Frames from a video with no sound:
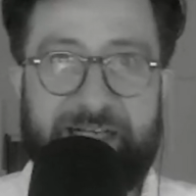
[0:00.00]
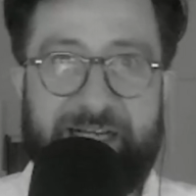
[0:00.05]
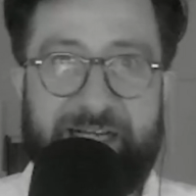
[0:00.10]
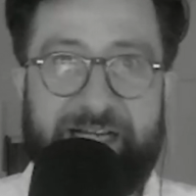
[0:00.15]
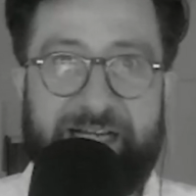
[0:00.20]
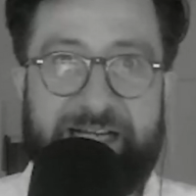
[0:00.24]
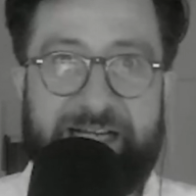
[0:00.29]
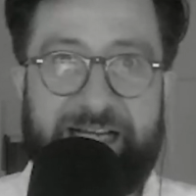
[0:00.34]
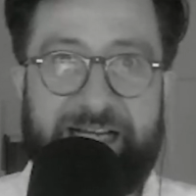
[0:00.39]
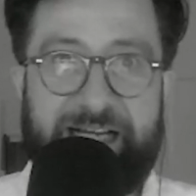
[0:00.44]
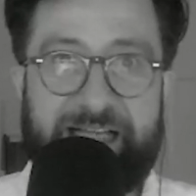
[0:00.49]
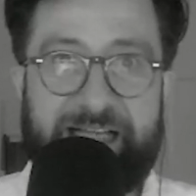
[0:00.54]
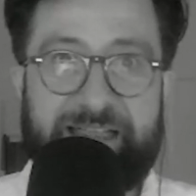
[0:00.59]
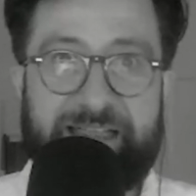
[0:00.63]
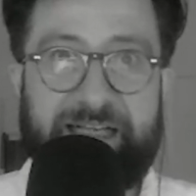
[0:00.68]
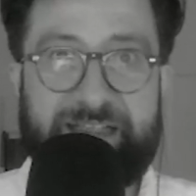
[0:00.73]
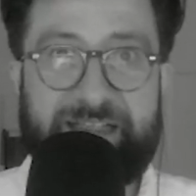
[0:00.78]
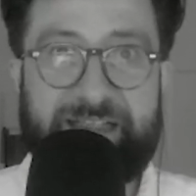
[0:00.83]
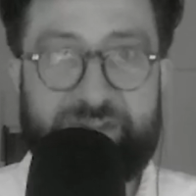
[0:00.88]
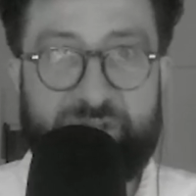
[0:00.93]
And
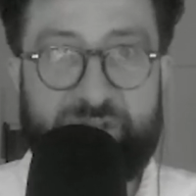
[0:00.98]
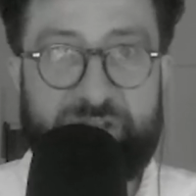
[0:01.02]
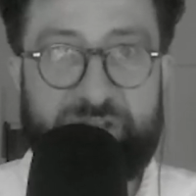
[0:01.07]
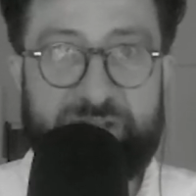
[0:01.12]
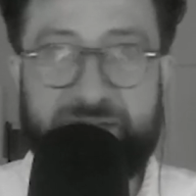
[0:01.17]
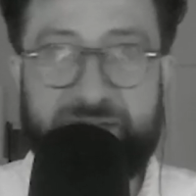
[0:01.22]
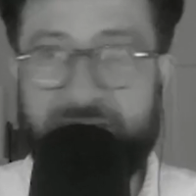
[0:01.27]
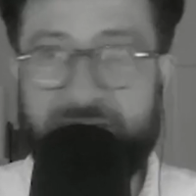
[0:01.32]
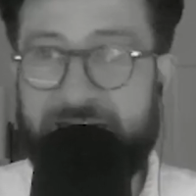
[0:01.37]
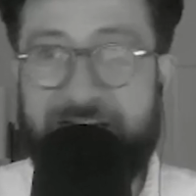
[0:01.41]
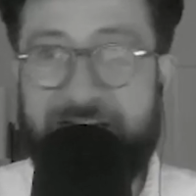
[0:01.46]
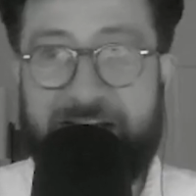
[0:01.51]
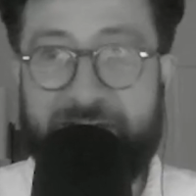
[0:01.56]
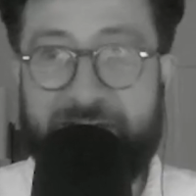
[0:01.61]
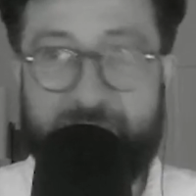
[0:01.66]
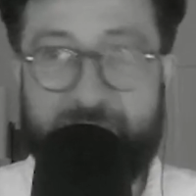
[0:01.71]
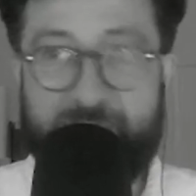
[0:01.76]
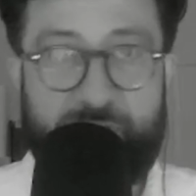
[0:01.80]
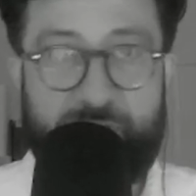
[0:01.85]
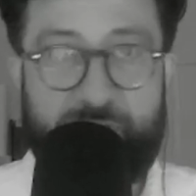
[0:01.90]
I took like
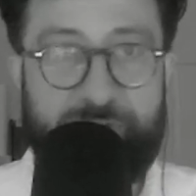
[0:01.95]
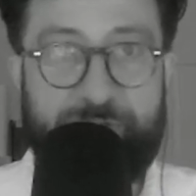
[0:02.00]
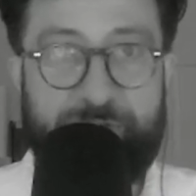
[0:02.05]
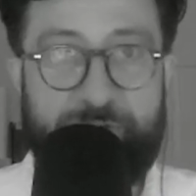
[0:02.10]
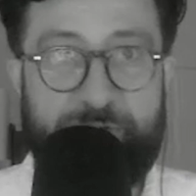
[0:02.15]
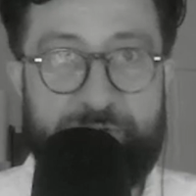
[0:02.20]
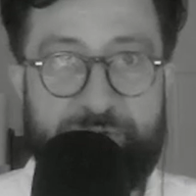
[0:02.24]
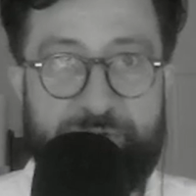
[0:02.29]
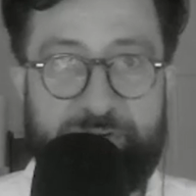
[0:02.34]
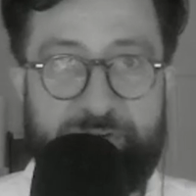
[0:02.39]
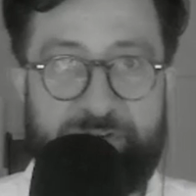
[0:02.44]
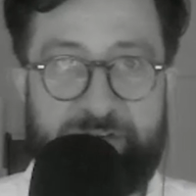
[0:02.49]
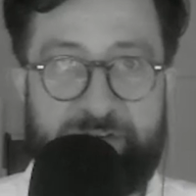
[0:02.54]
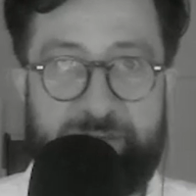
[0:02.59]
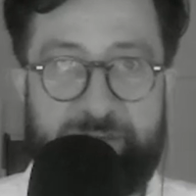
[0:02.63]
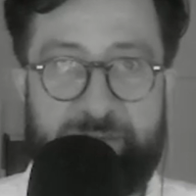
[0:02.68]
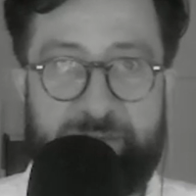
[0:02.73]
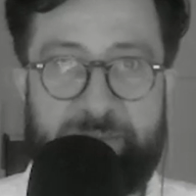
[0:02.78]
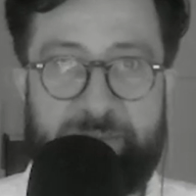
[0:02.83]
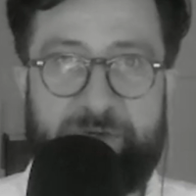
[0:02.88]
half a roll of photos of
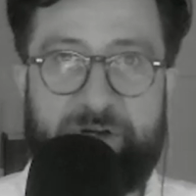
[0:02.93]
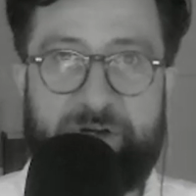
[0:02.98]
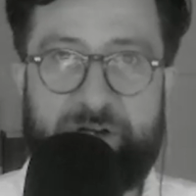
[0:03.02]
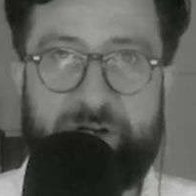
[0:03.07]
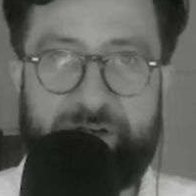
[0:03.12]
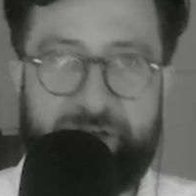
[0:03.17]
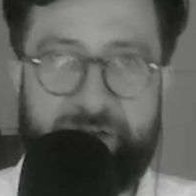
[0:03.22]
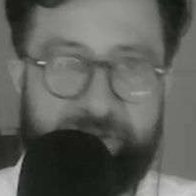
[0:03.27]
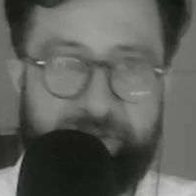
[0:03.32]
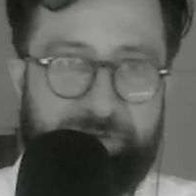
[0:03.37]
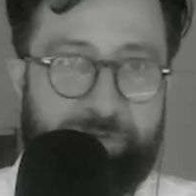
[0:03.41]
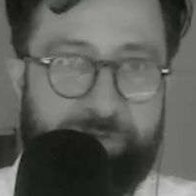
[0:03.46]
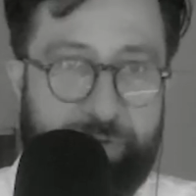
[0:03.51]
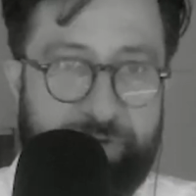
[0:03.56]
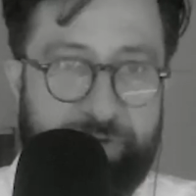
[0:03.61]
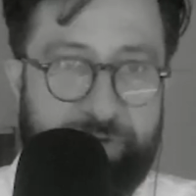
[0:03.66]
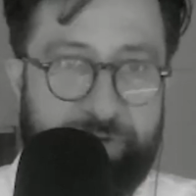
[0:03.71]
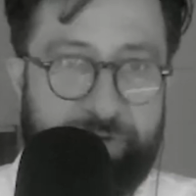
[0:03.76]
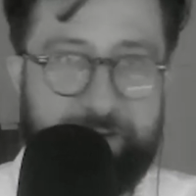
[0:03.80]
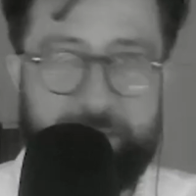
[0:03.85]
him on a
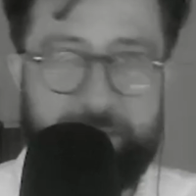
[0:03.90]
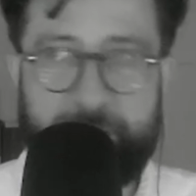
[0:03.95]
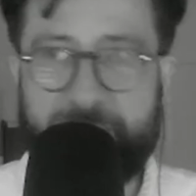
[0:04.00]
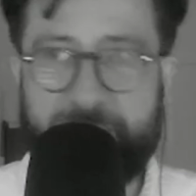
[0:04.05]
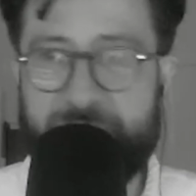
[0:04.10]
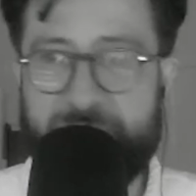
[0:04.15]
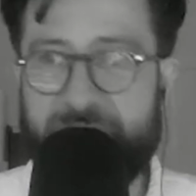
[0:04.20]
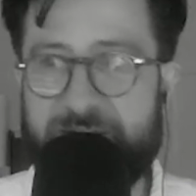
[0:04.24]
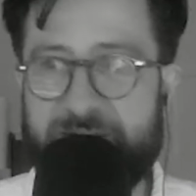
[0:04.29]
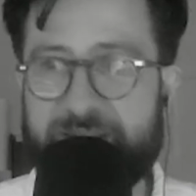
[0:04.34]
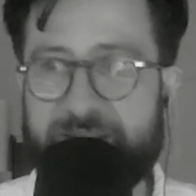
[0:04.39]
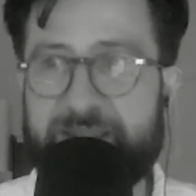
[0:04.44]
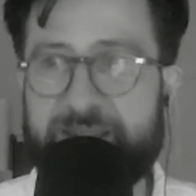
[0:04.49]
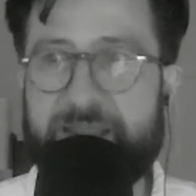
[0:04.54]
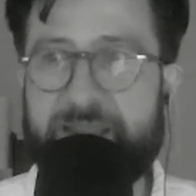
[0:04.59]
35 millimeter, and